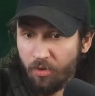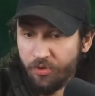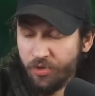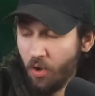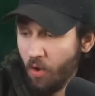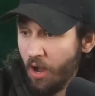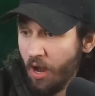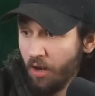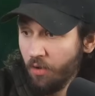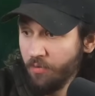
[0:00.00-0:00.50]

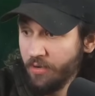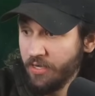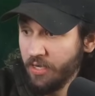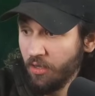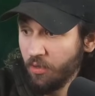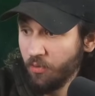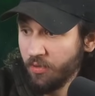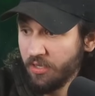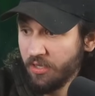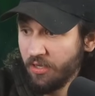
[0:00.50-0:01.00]
Yo, how are we
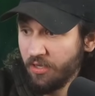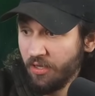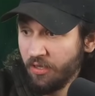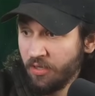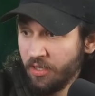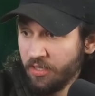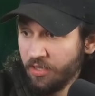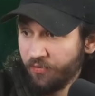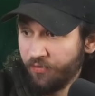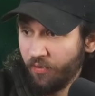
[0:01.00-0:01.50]
dealing with th
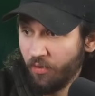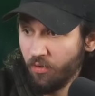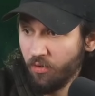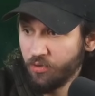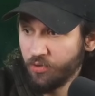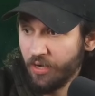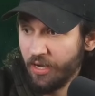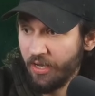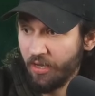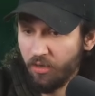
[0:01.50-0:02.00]
this
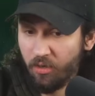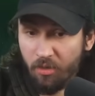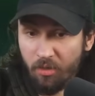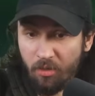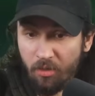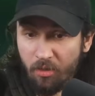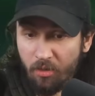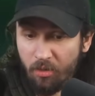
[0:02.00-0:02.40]
Inferno Dragon?